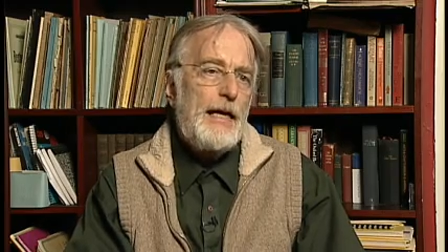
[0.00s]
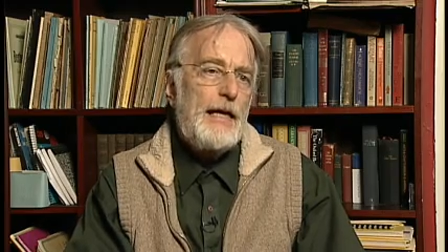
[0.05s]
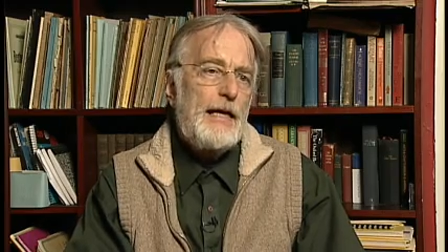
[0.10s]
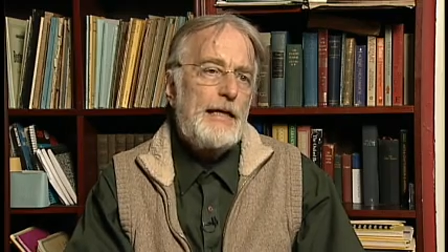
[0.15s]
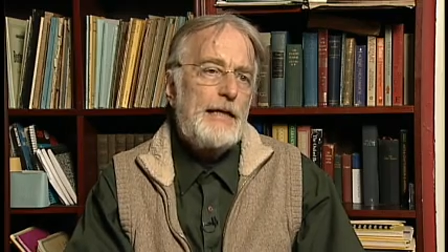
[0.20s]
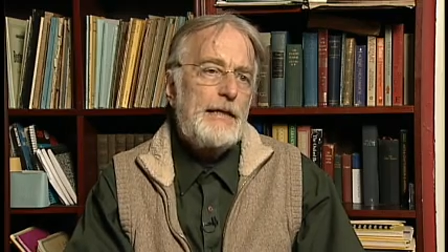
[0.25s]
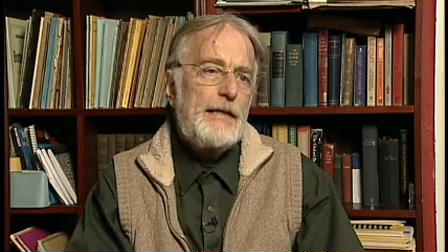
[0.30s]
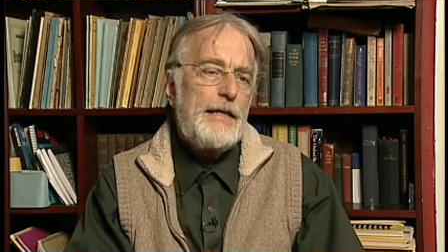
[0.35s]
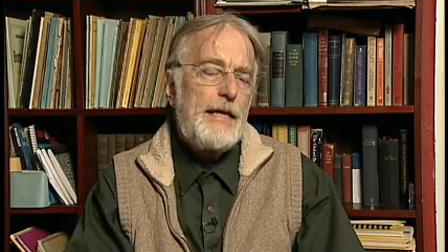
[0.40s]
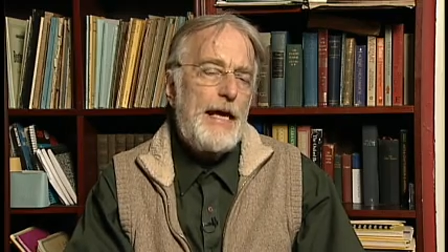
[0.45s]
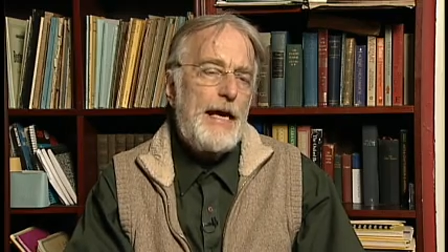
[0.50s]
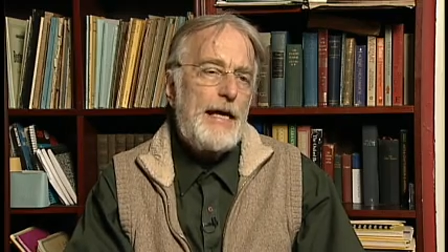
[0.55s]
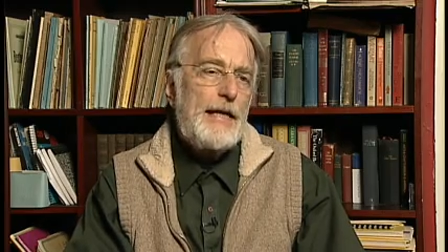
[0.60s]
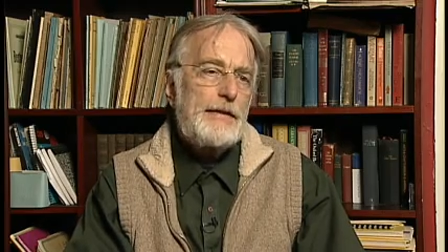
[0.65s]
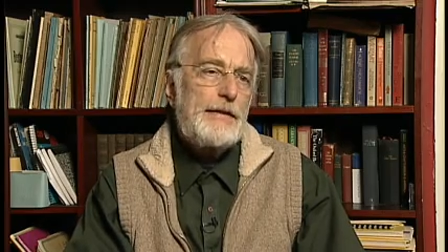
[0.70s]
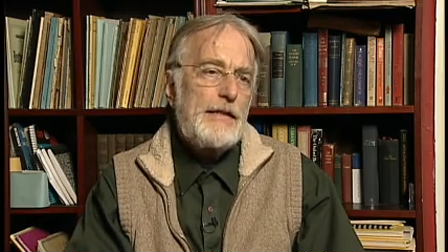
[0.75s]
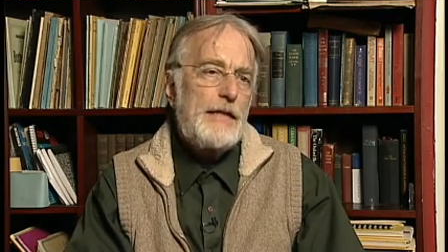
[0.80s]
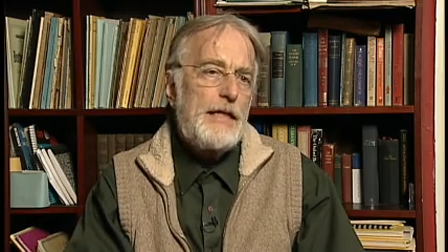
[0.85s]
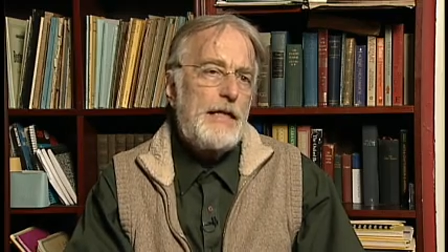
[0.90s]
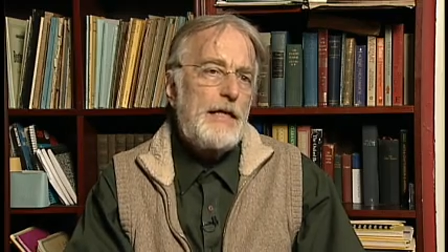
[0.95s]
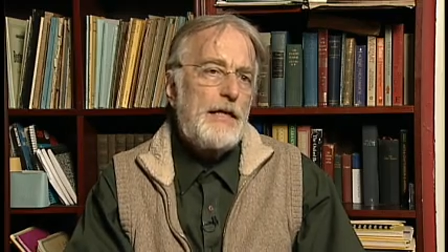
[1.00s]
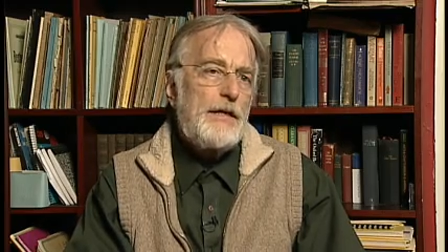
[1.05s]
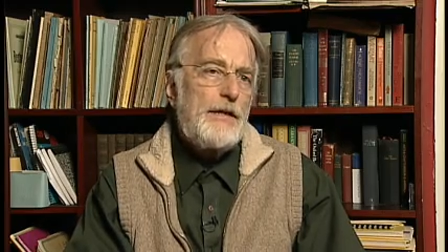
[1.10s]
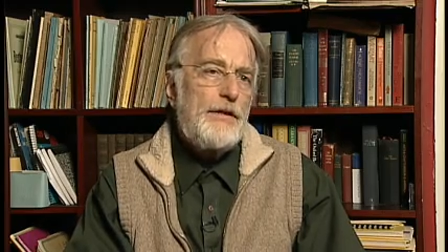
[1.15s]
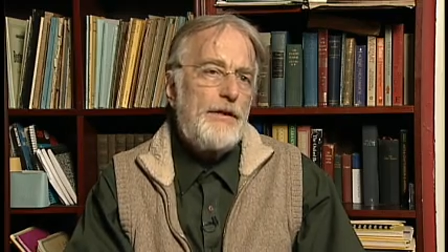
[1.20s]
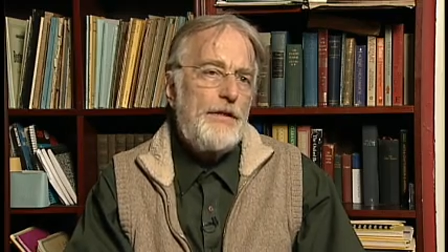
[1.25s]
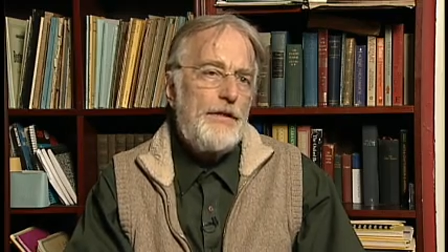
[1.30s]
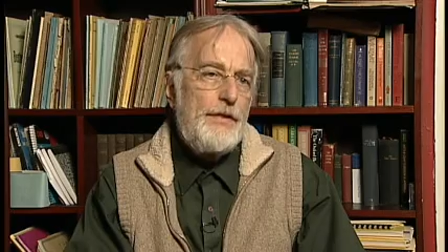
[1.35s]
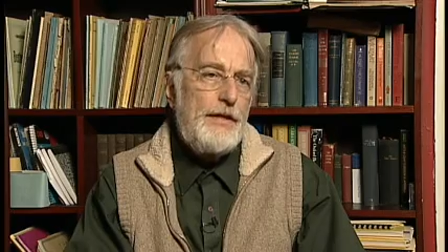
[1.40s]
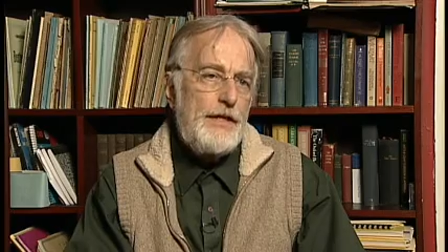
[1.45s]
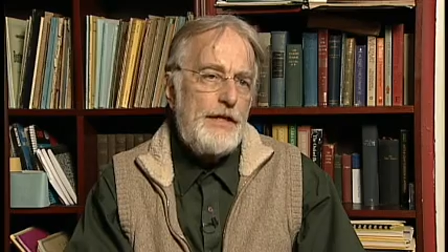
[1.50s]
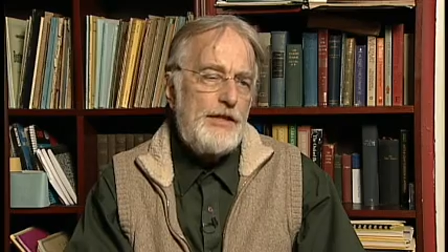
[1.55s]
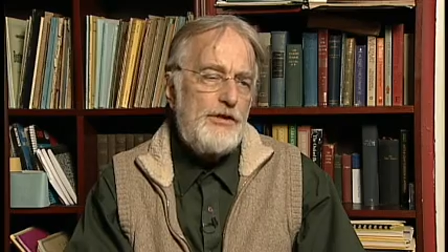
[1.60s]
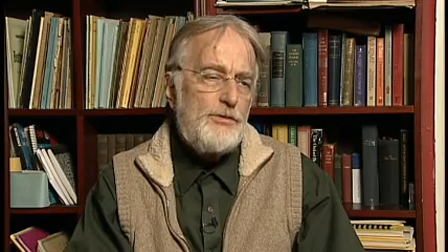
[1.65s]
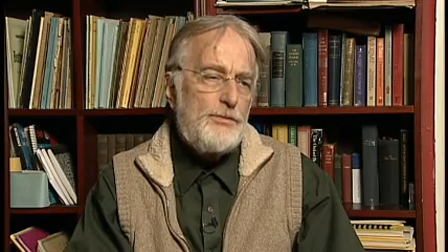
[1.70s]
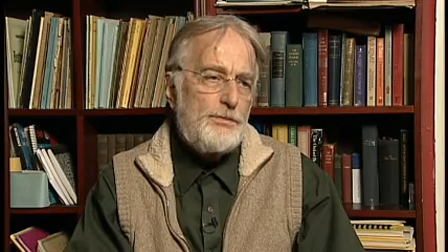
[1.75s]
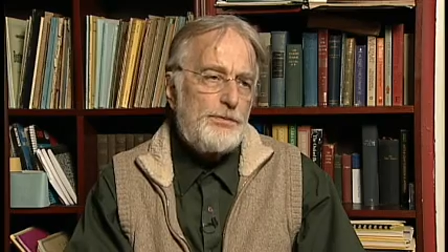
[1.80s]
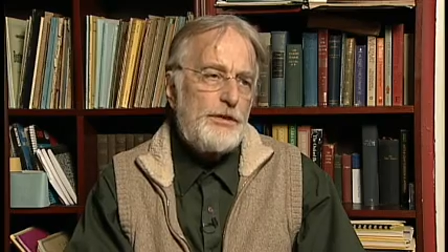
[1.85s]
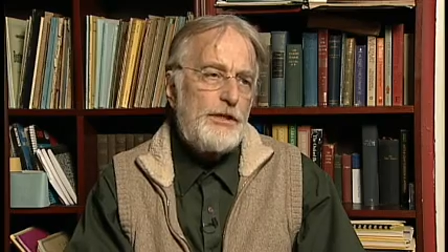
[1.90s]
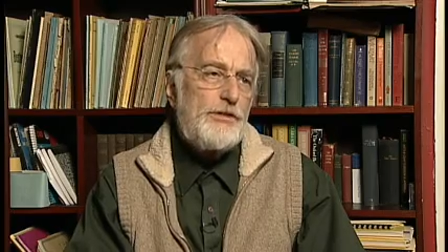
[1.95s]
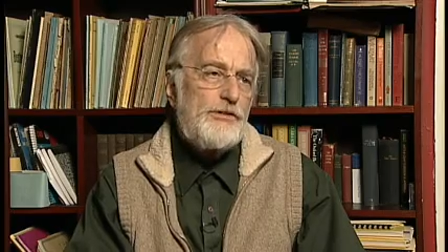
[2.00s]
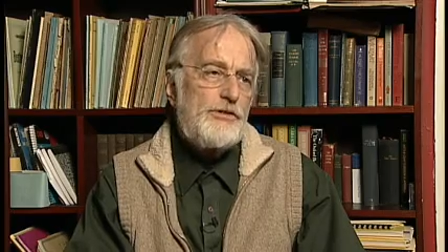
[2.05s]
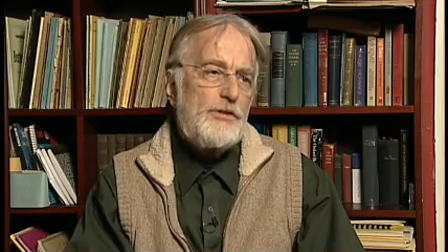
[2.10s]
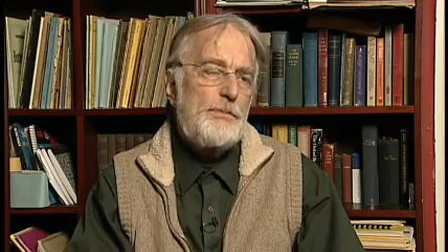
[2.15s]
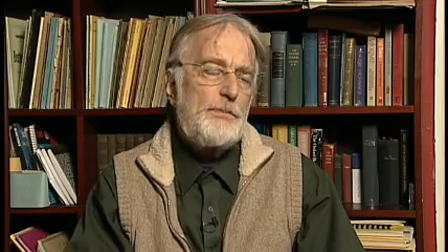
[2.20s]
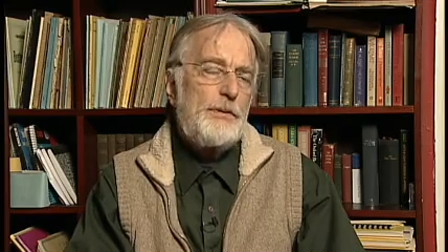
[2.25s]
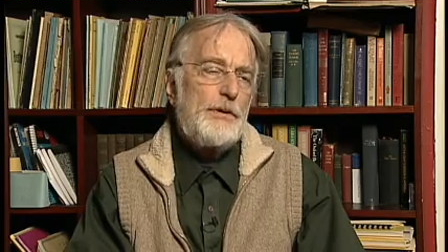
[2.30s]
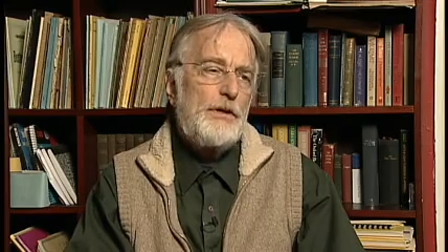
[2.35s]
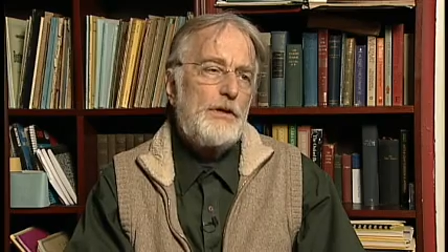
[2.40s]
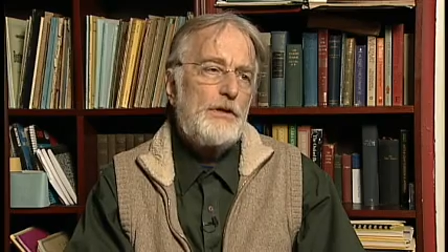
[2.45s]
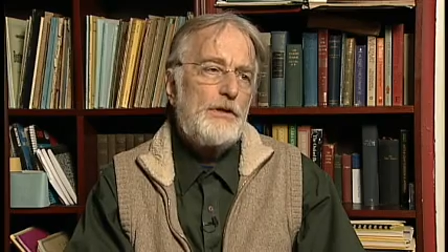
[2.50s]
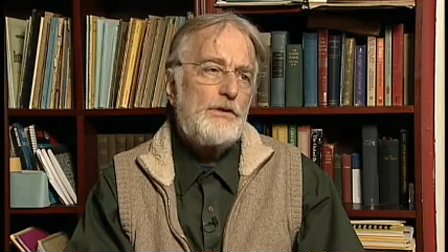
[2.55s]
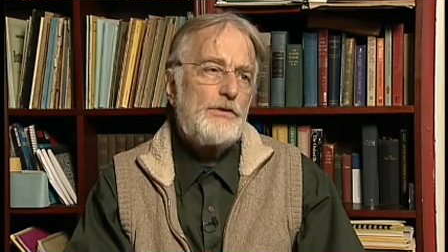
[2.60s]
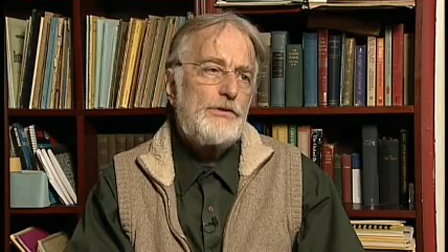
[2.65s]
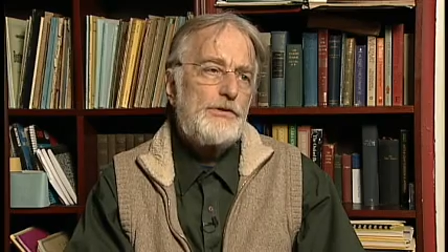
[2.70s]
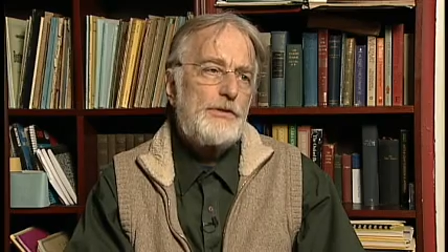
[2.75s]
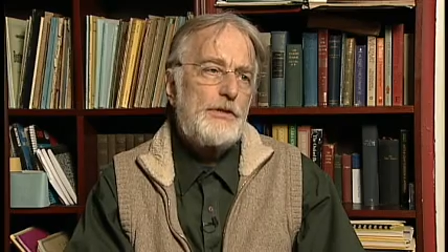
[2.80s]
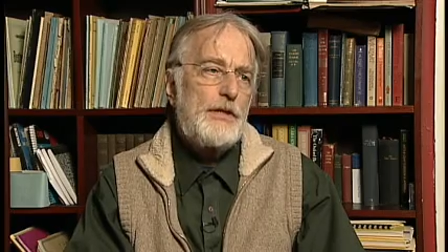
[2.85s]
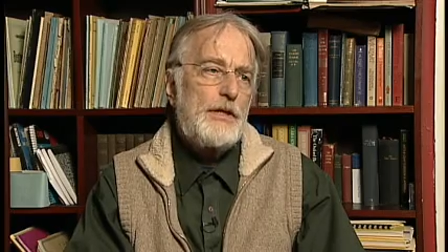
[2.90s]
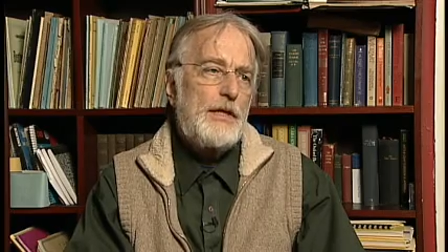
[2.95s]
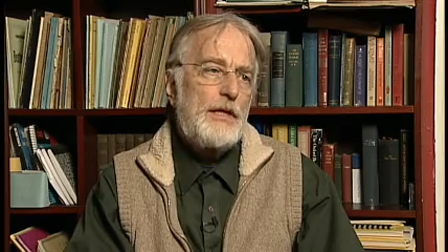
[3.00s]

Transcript: and that these principles